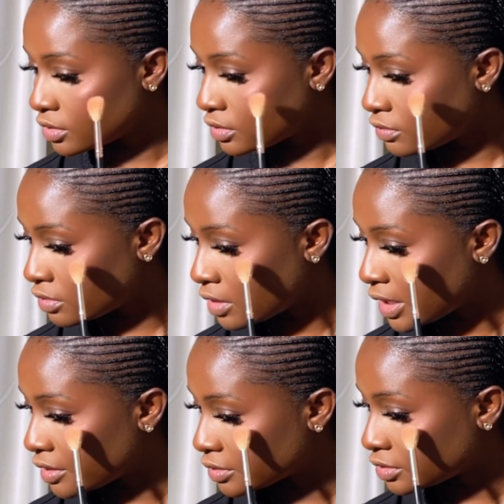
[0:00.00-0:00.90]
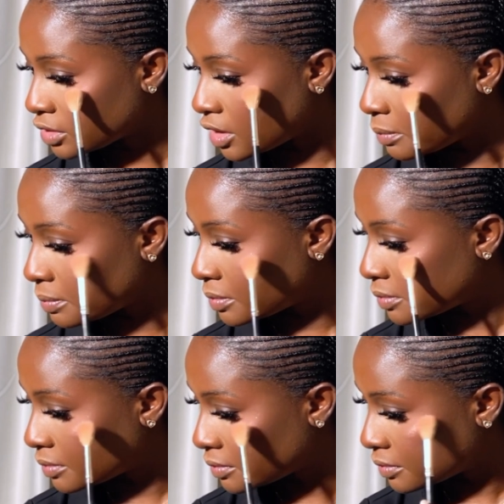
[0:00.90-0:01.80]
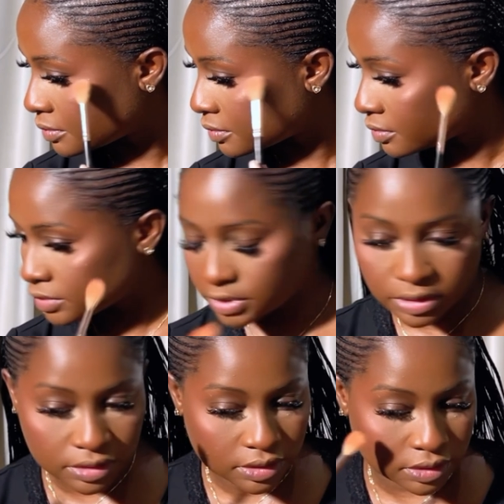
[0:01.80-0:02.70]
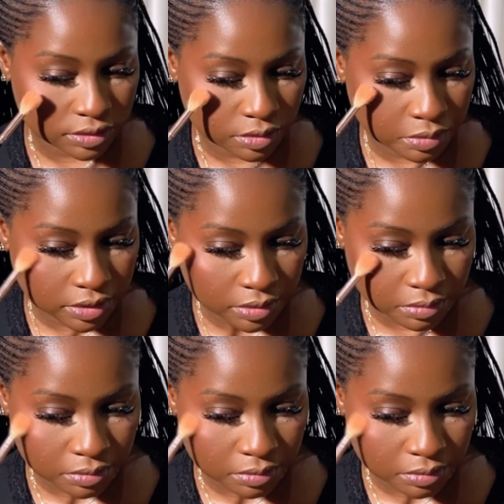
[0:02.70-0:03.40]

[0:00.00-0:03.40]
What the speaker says: right on top. Just a little bit.